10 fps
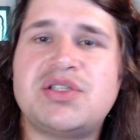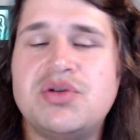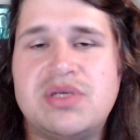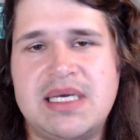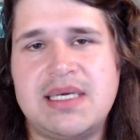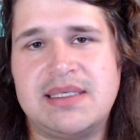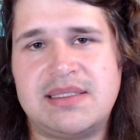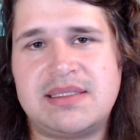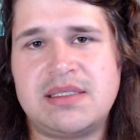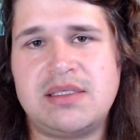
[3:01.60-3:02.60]
2
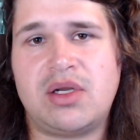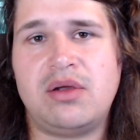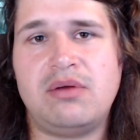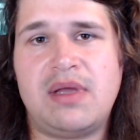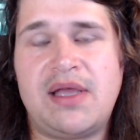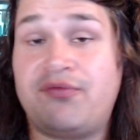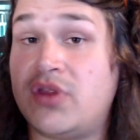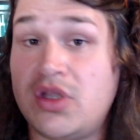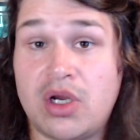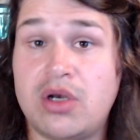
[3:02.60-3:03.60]
years, if
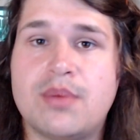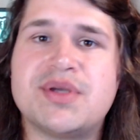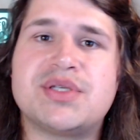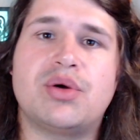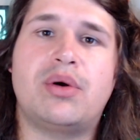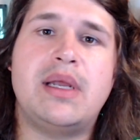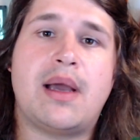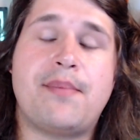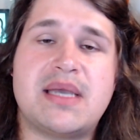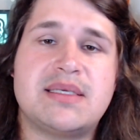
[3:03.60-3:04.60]
you don't know my story,
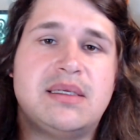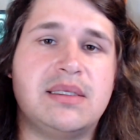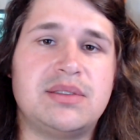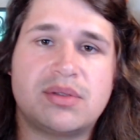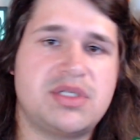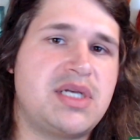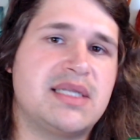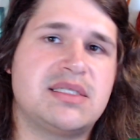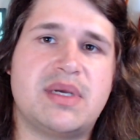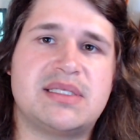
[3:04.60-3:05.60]
I basically took the
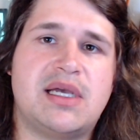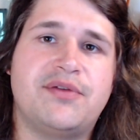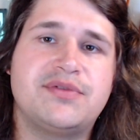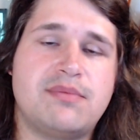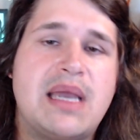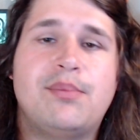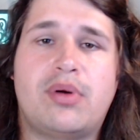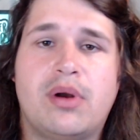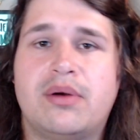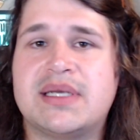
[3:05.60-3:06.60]
chance on myself to make
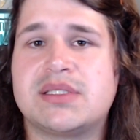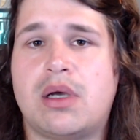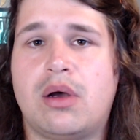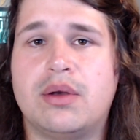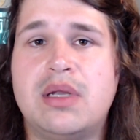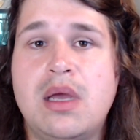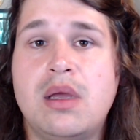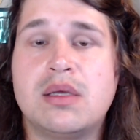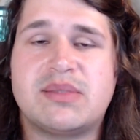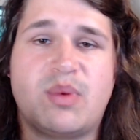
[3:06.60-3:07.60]
progress on
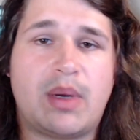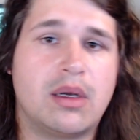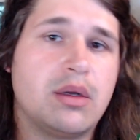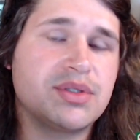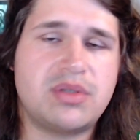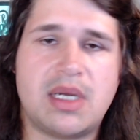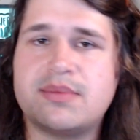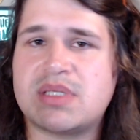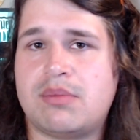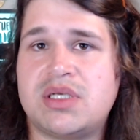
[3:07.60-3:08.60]
some of my goals,
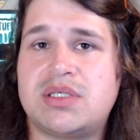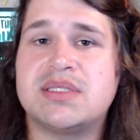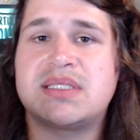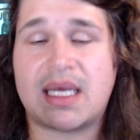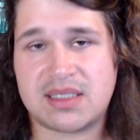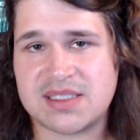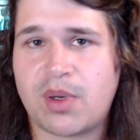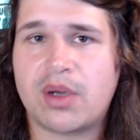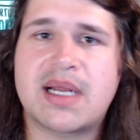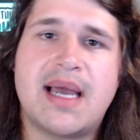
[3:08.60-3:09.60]
dreams, ambitions, start this
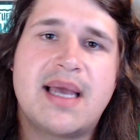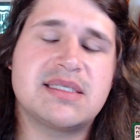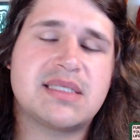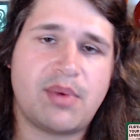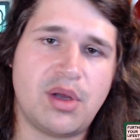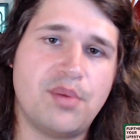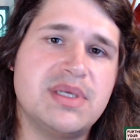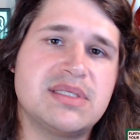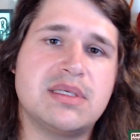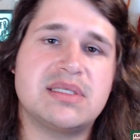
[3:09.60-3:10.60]
podcast, start my own
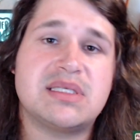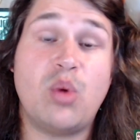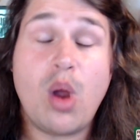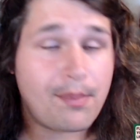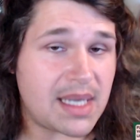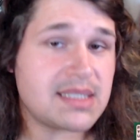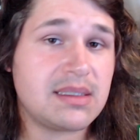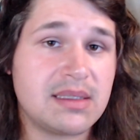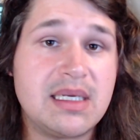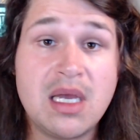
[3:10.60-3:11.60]
business, and
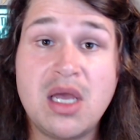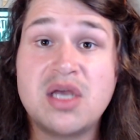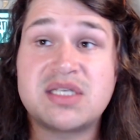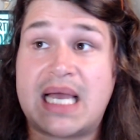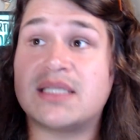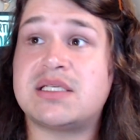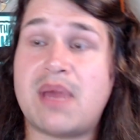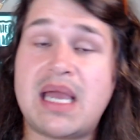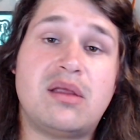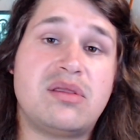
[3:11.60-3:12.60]
basically start to
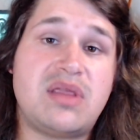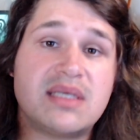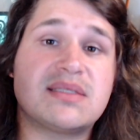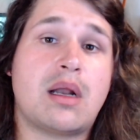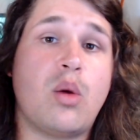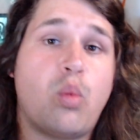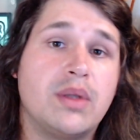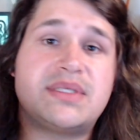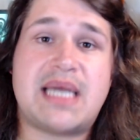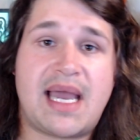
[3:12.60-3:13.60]
make things that I
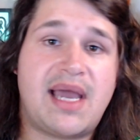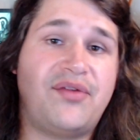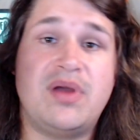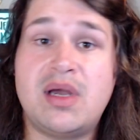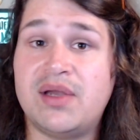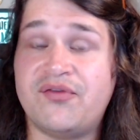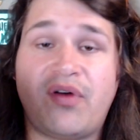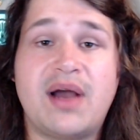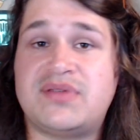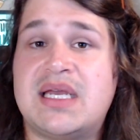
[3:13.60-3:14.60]
want to have in
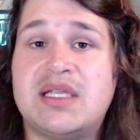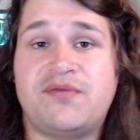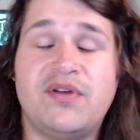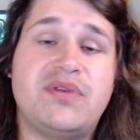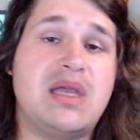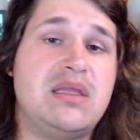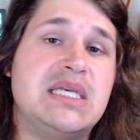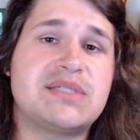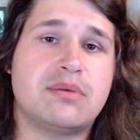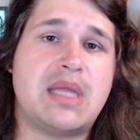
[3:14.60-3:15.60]
5, 10, 15
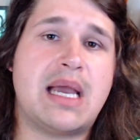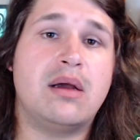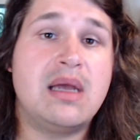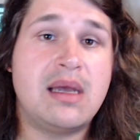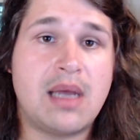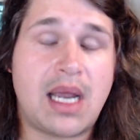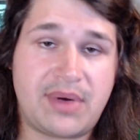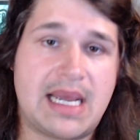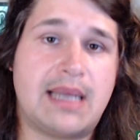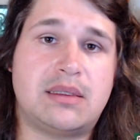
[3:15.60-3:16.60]
years from now a
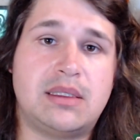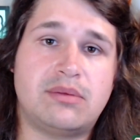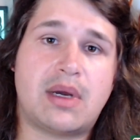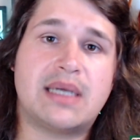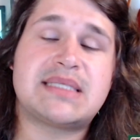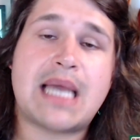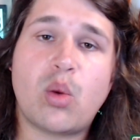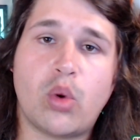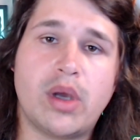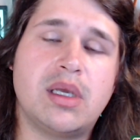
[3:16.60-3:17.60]
reality, right?
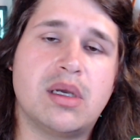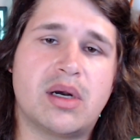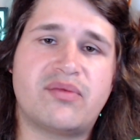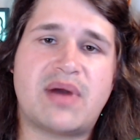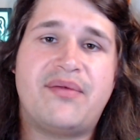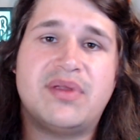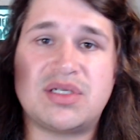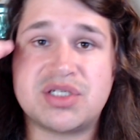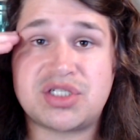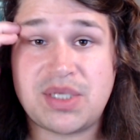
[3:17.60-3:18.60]
Start working on it rather than
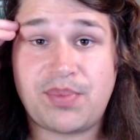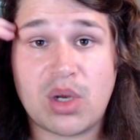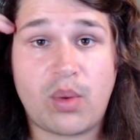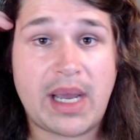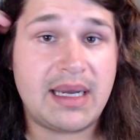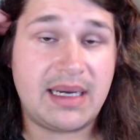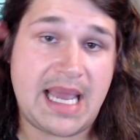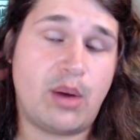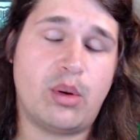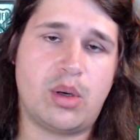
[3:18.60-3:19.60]
just chipping away at an
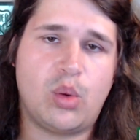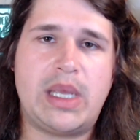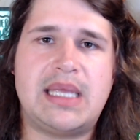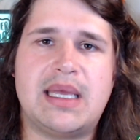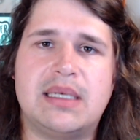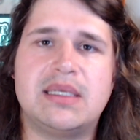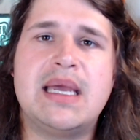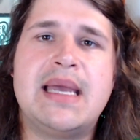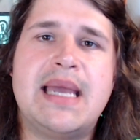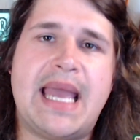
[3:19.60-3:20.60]
hour on a weekend.
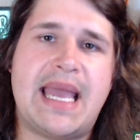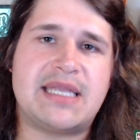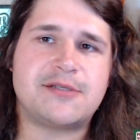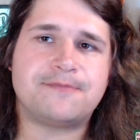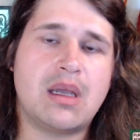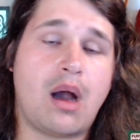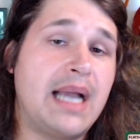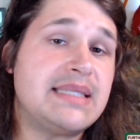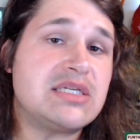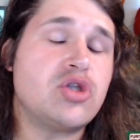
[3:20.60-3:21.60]
And
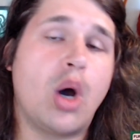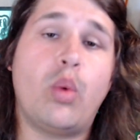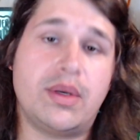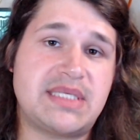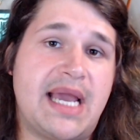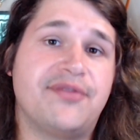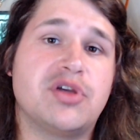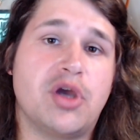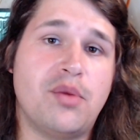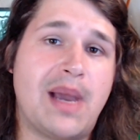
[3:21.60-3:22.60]
I did not want to have
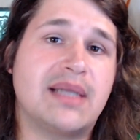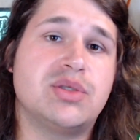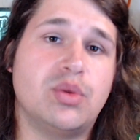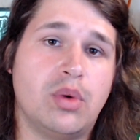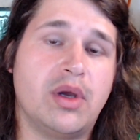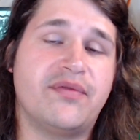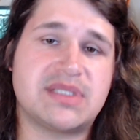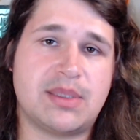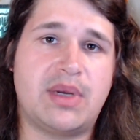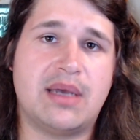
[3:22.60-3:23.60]
to go back to work for
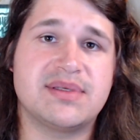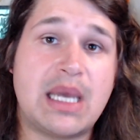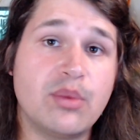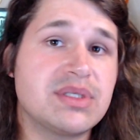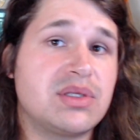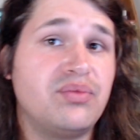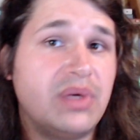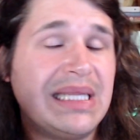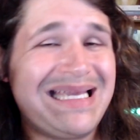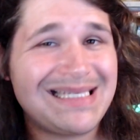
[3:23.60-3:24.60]
someone else. That was the
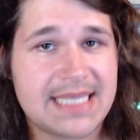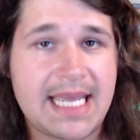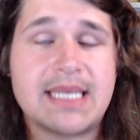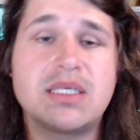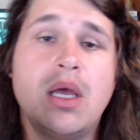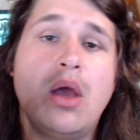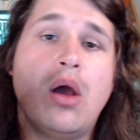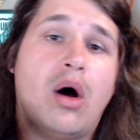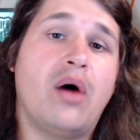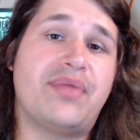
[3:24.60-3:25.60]
really intent
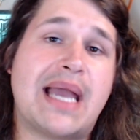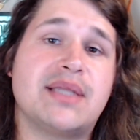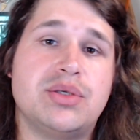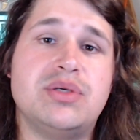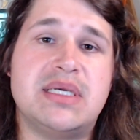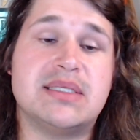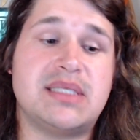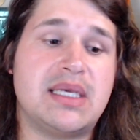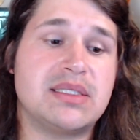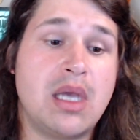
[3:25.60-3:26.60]
of that 2 years,
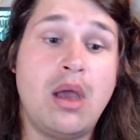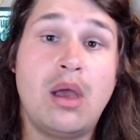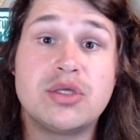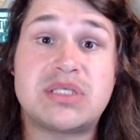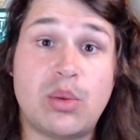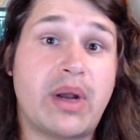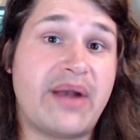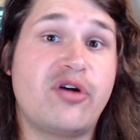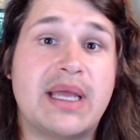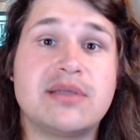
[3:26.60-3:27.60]
is see
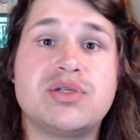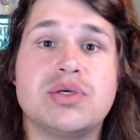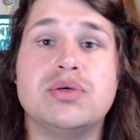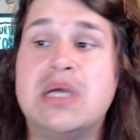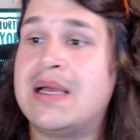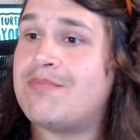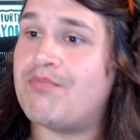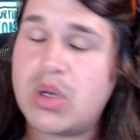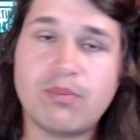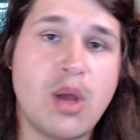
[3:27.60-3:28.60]
whatever I can do,
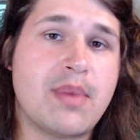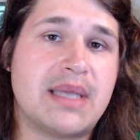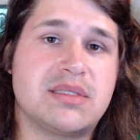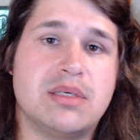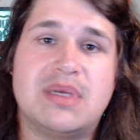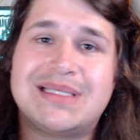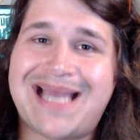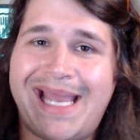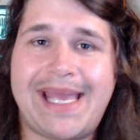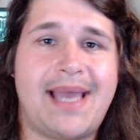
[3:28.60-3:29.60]
build momentum,
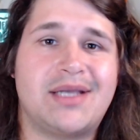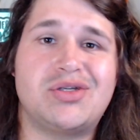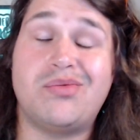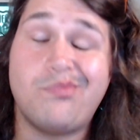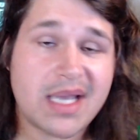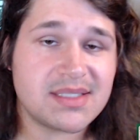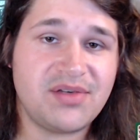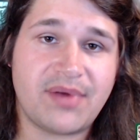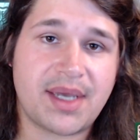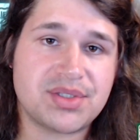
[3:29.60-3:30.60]
take action,
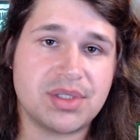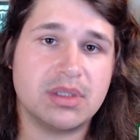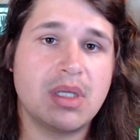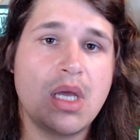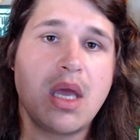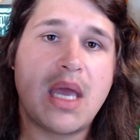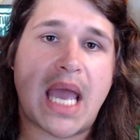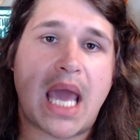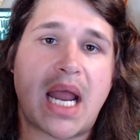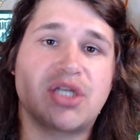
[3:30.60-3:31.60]
massive action,
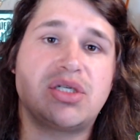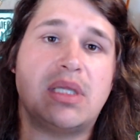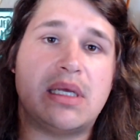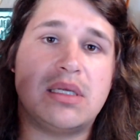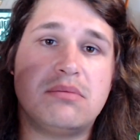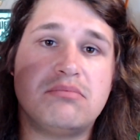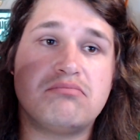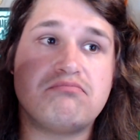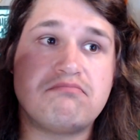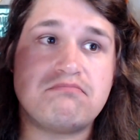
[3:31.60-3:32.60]
and actually
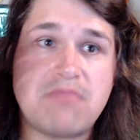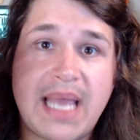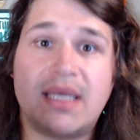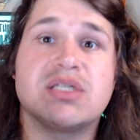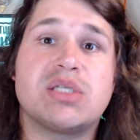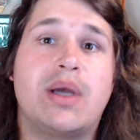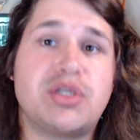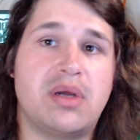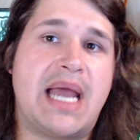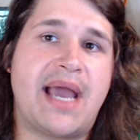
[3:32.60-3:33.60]
make it so I
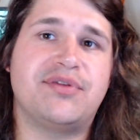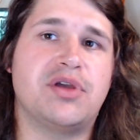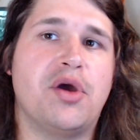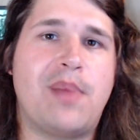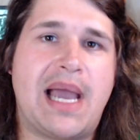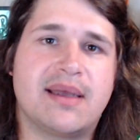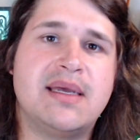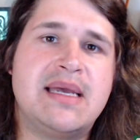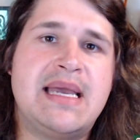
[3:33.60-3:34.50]
don't have to go back.